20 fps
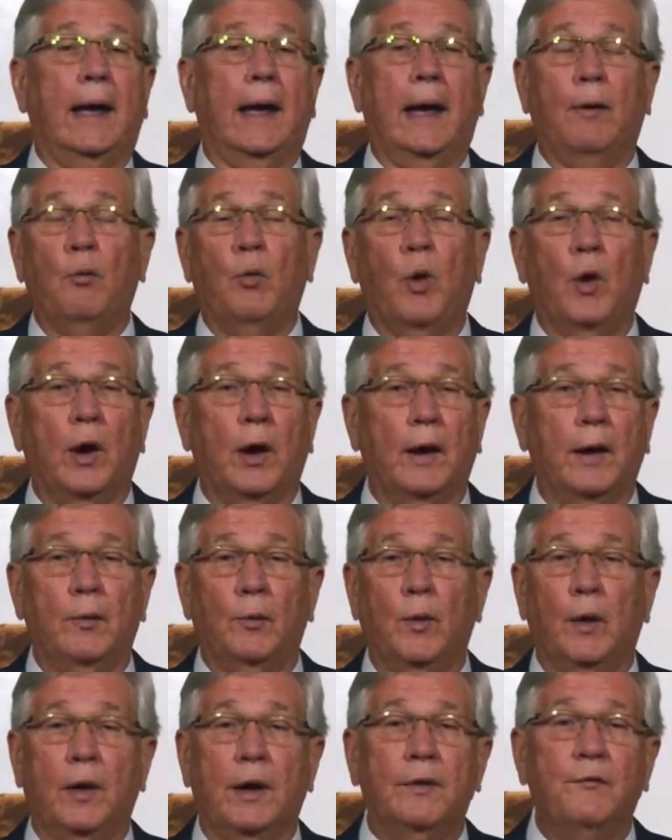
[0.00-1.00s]

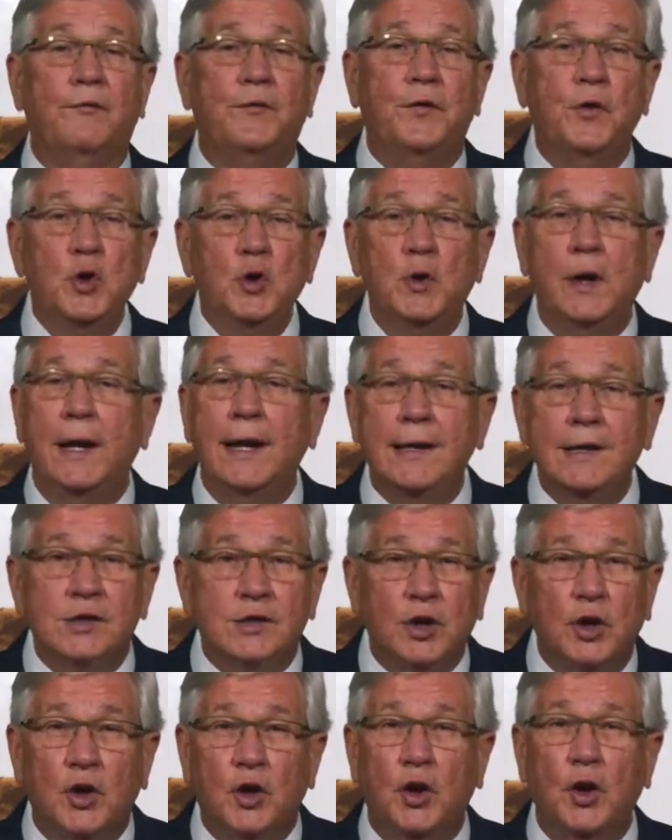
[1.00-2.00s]
were food
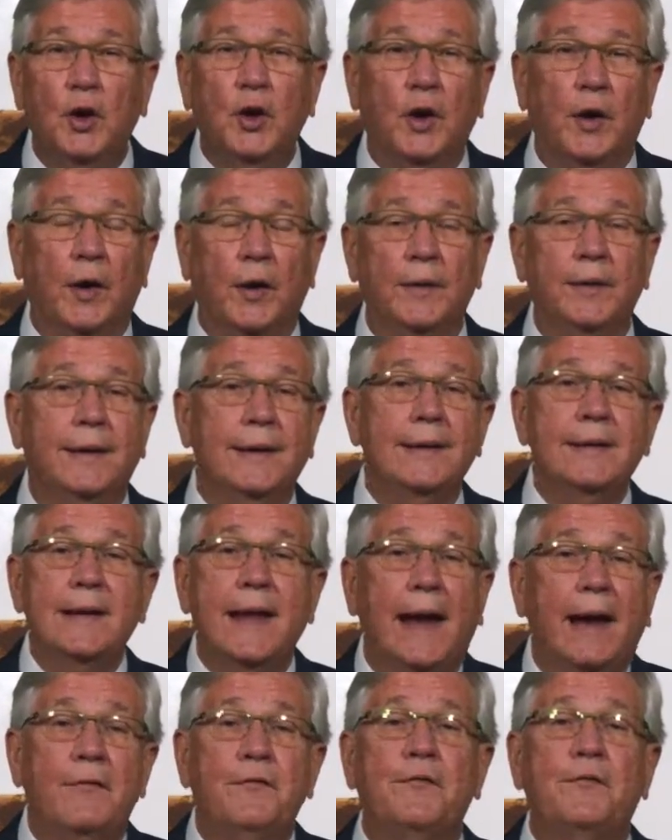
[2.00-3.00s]
insecure, didn't
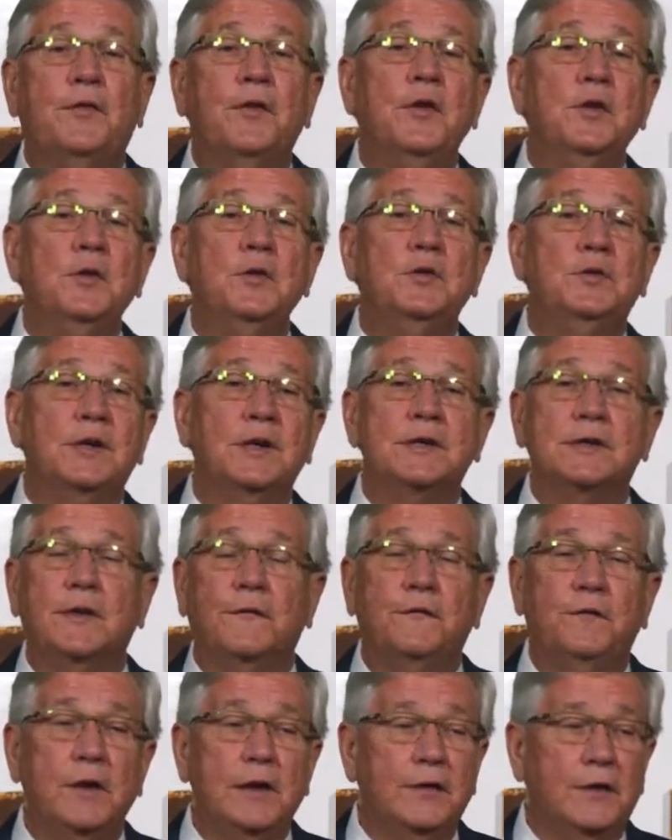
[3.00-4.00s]
have food just to
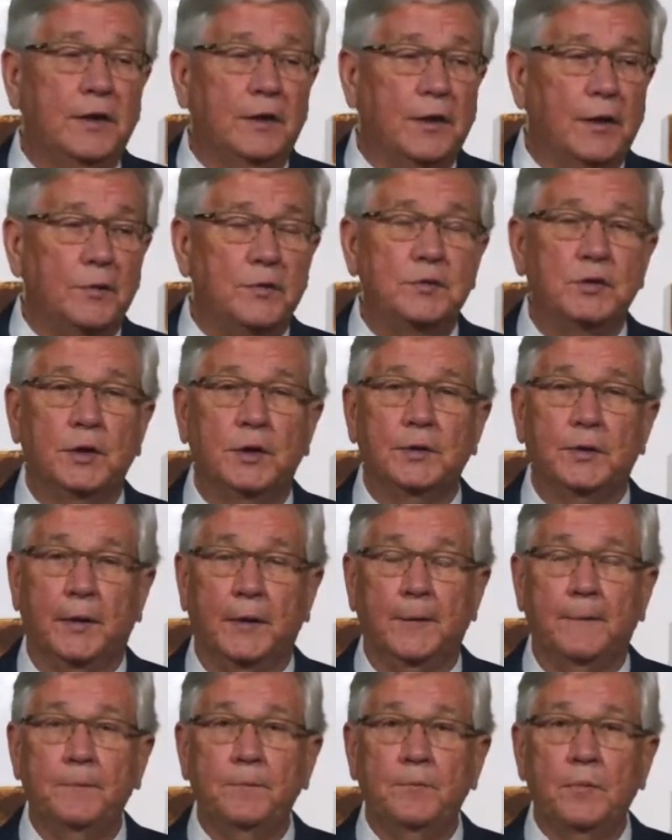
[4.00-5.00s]
feed their own
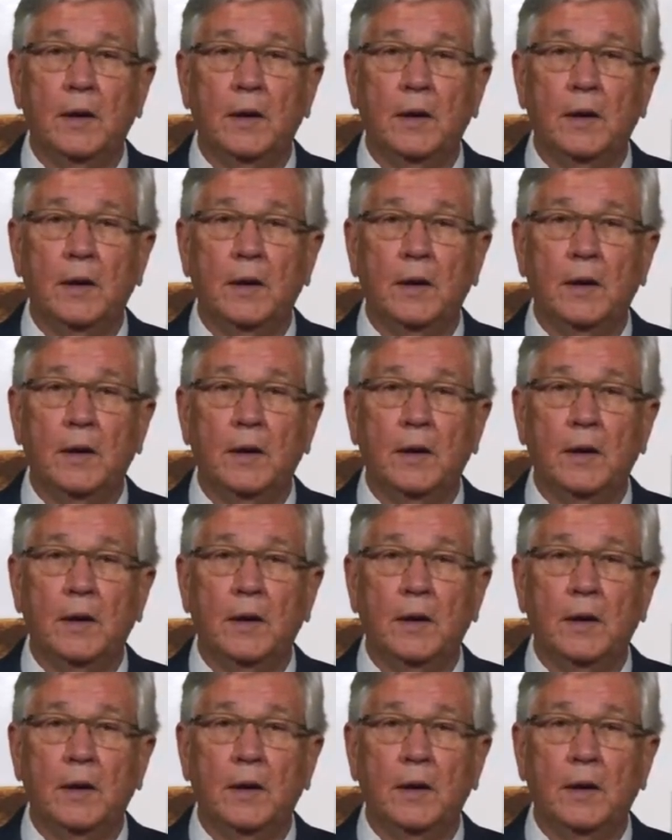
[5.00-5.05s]
children.